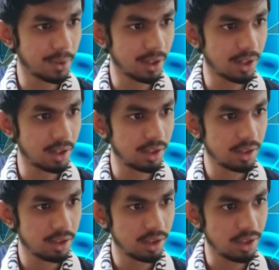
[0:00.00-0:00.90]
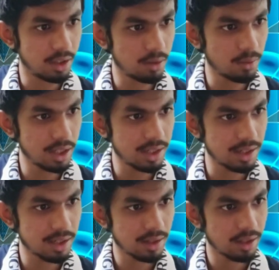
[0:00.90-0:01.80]
per
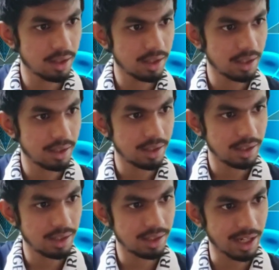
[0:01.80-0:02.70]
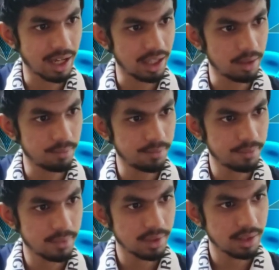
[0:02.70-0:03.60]
unit time,